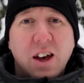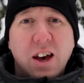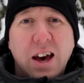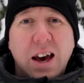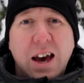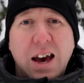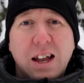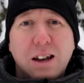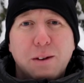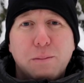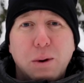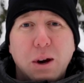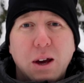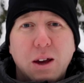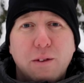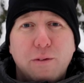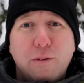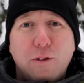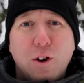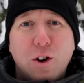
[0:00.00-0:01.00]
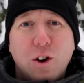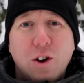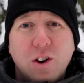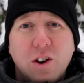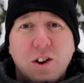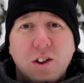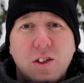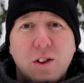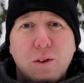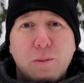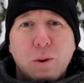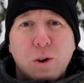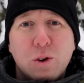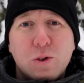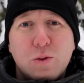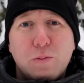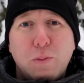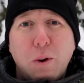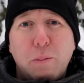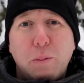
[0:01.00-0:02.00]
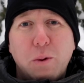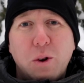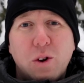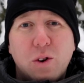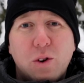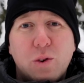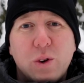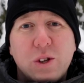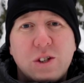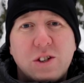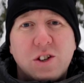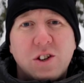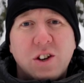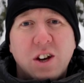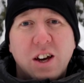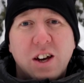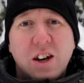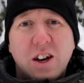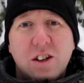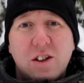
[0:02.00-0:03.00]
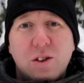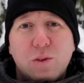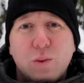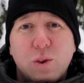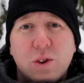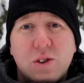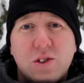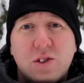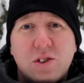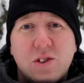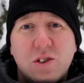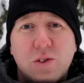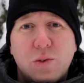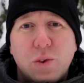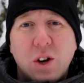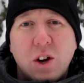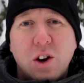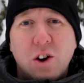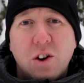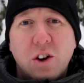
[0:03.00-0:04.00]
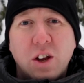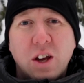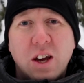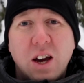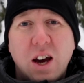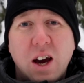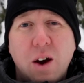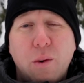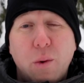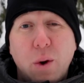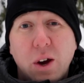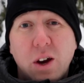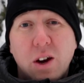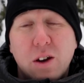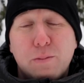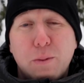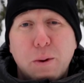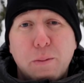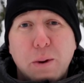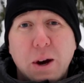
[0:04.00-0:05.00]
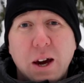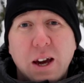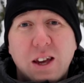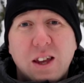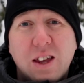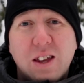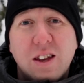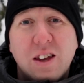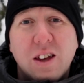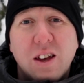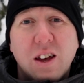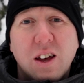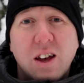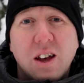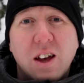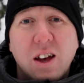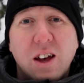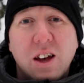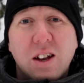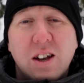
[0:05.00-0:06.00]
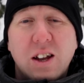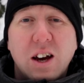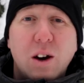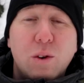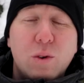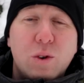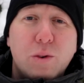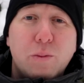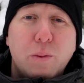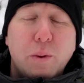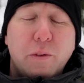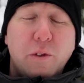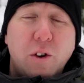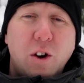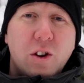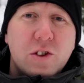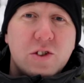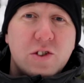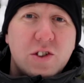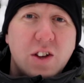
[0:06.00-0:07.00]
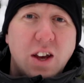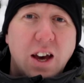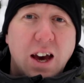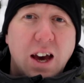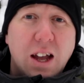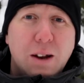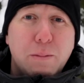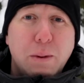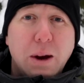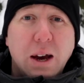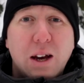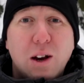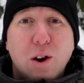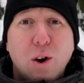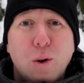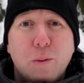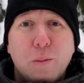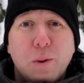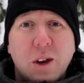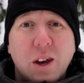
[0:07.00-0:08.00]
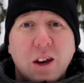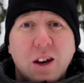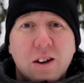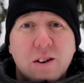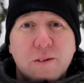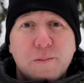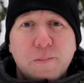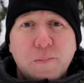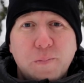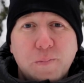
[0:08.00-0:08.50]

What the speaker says: And by far the most popular question I got was regarding how I got my bike down to Provence and back home again.